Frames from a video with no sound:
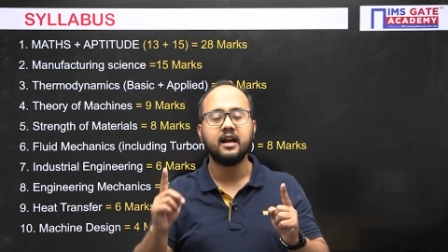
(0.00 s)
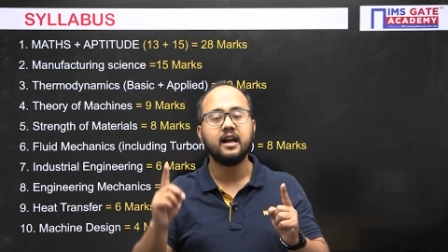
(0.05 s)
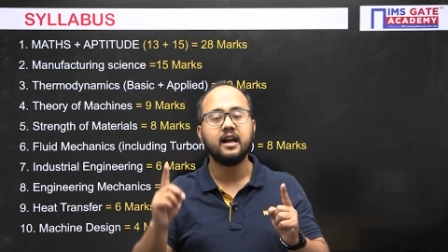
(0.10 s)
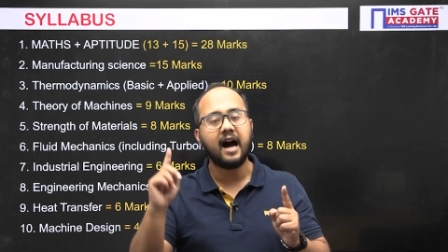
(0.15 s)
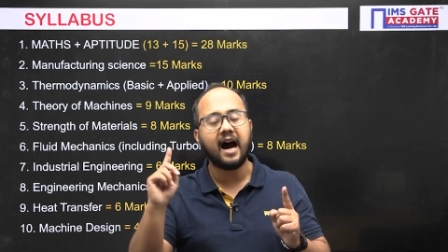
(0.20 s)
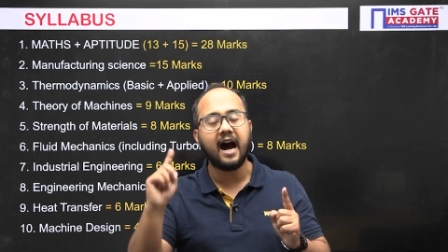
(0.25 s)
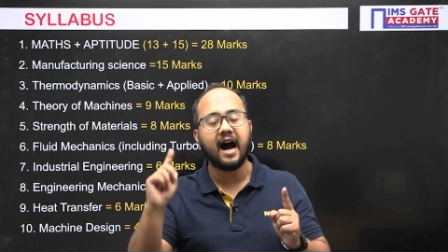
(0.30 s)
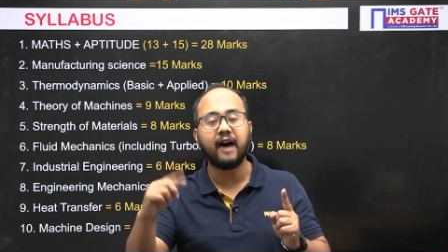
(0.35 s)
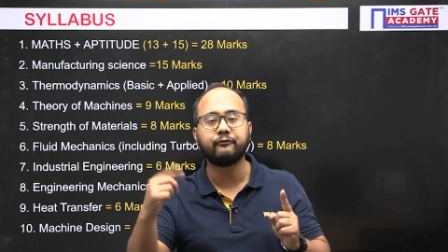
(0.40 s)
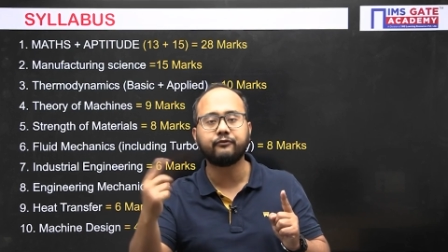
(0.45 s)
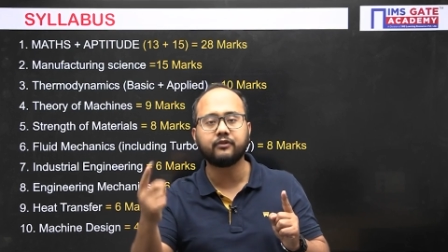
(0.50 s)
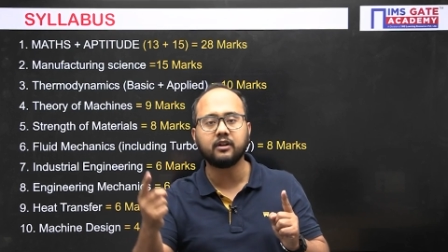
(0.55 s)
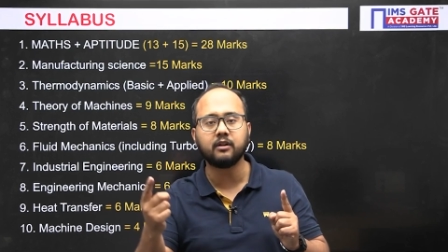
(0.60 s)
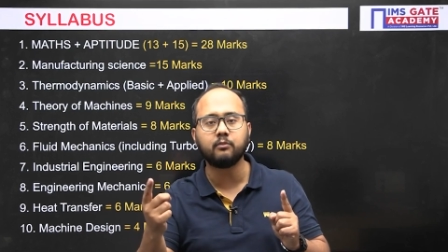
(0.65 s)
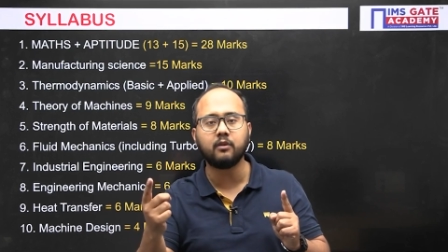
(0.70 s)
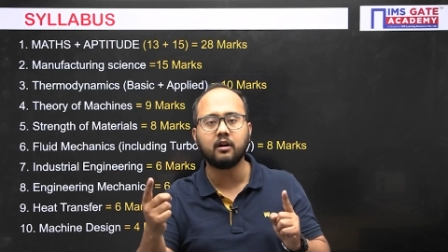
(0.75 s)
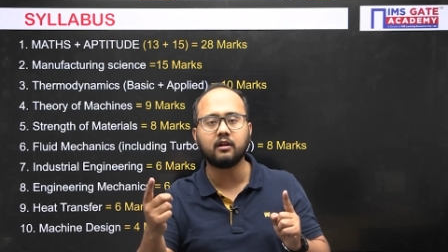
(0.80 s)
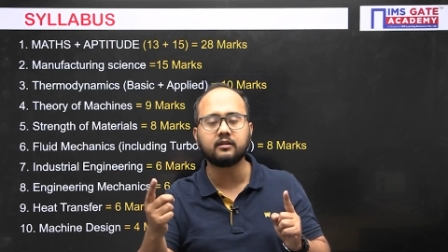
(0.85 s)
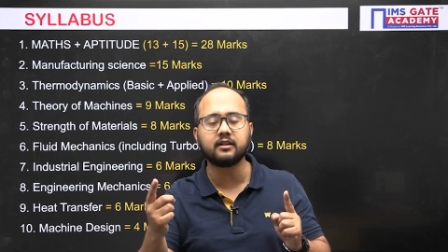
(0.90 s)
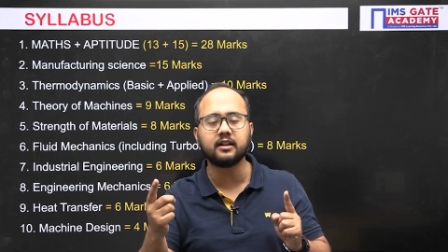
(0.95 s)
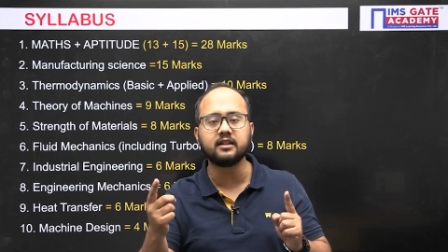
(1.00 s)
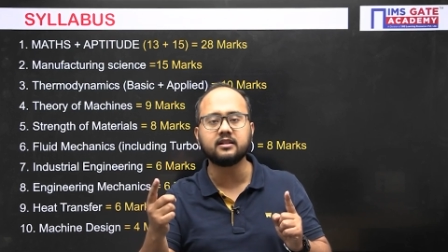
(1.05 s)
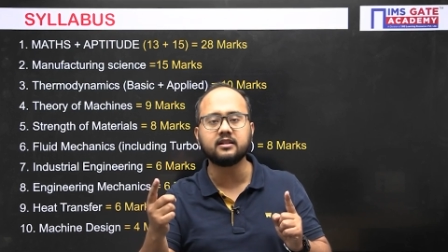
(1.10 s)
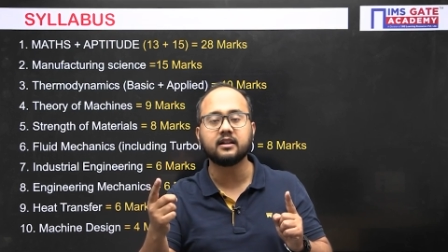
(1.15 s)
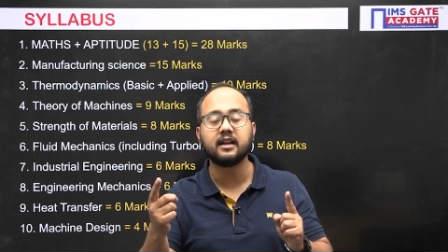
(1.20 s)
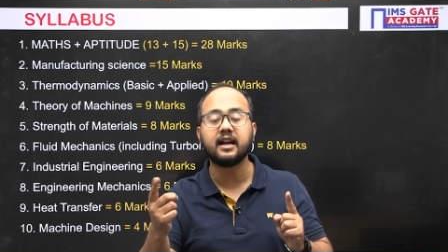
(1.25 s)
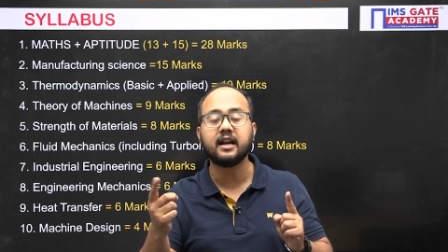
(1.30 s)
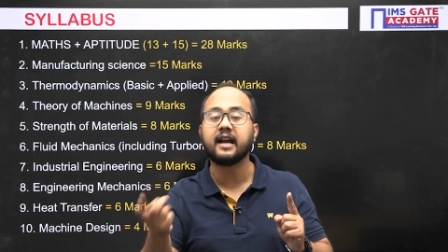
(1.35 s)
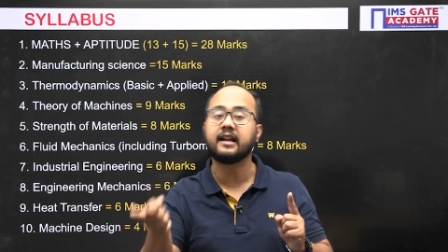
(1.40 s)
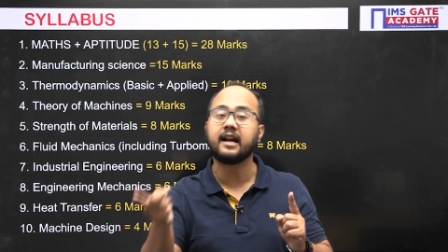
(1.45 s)
After mock test,
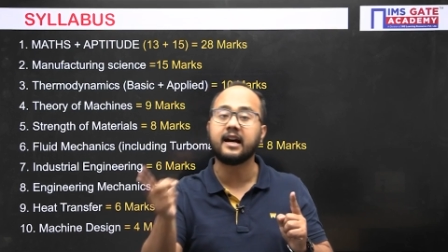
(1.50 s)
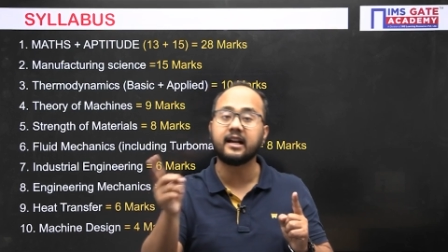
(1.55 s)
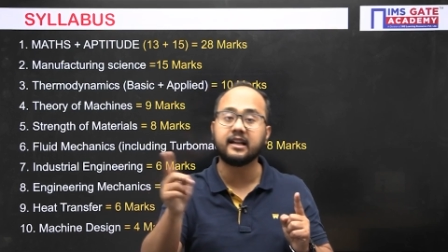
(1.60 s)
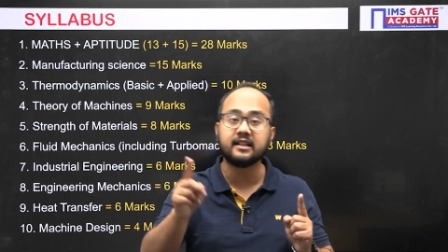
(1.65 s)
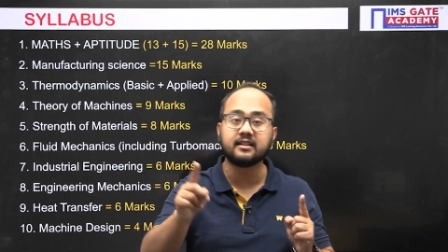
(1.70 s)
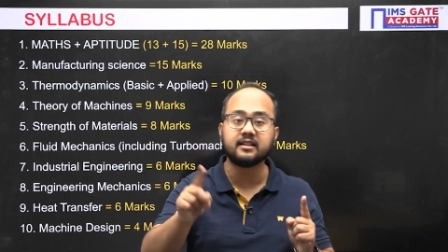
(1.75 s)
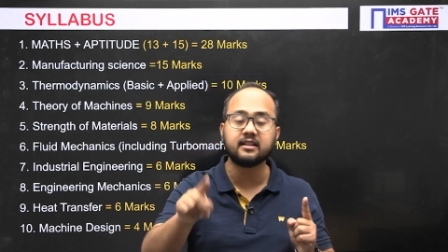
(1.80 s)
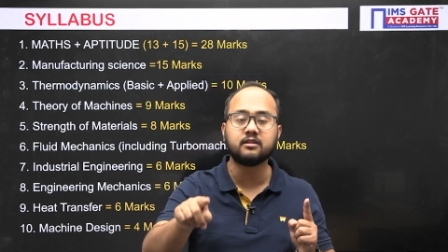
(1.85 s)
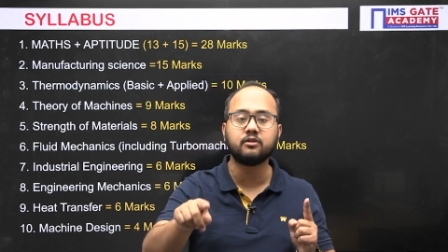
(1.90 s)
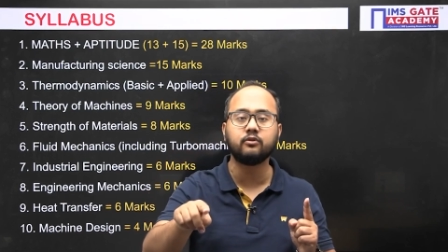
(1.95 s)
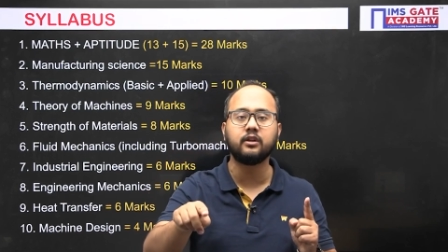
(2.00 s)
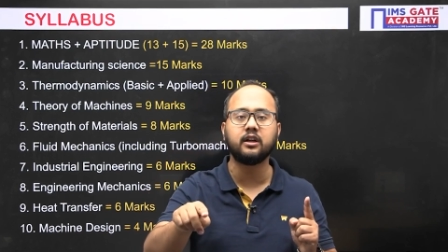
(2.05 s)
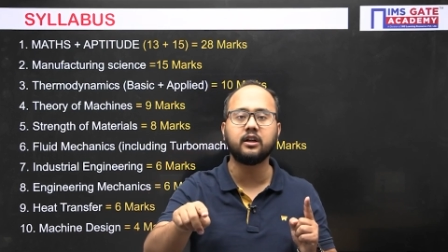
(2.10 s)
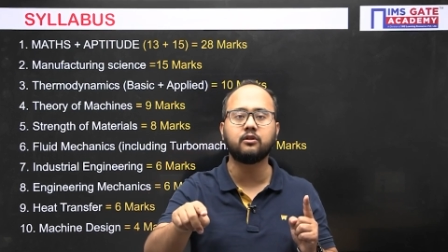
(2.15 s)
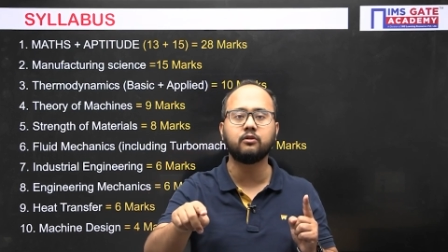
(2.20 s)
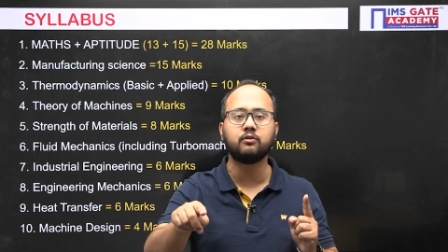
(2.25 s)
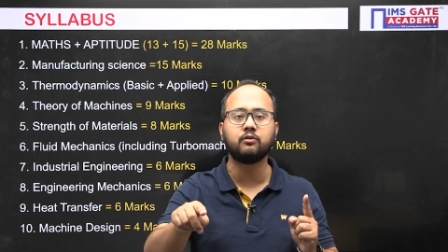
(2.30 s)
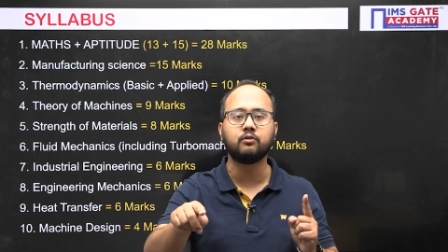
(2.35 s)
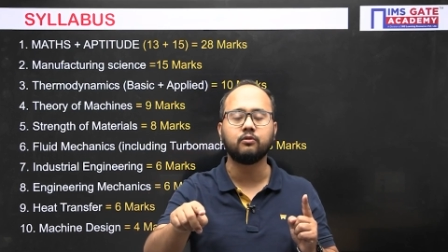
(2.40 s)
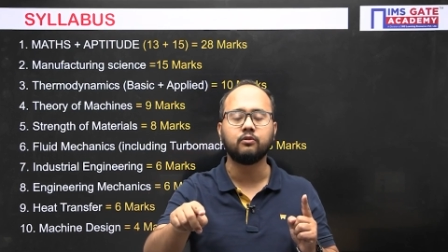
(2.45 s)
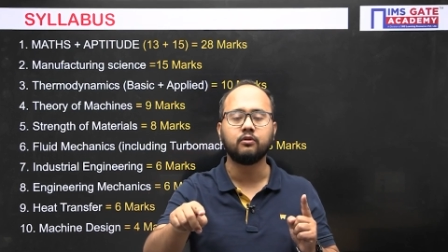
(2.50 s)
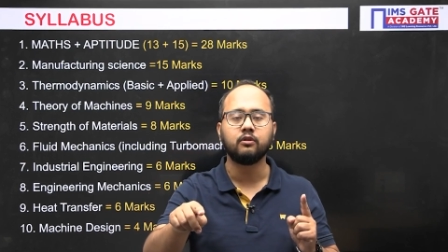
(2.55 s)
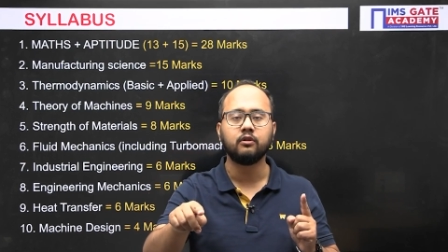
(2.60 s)
analysis you need to do.